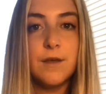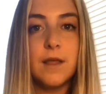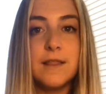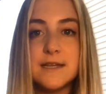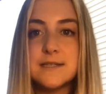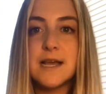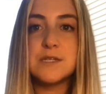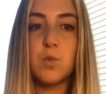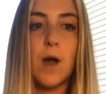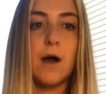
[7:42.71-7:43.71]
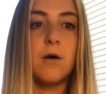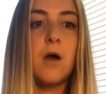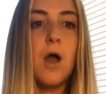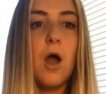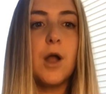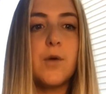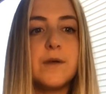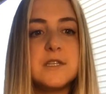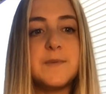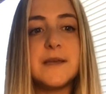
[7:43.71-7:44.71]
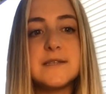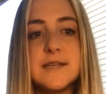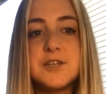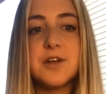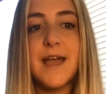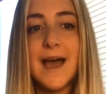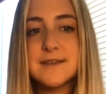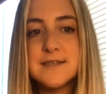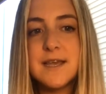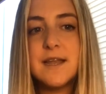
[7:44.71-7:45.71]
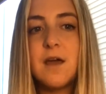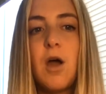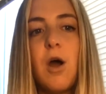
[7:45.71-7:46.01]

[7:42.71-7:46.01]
lists as well are going to be citric acid,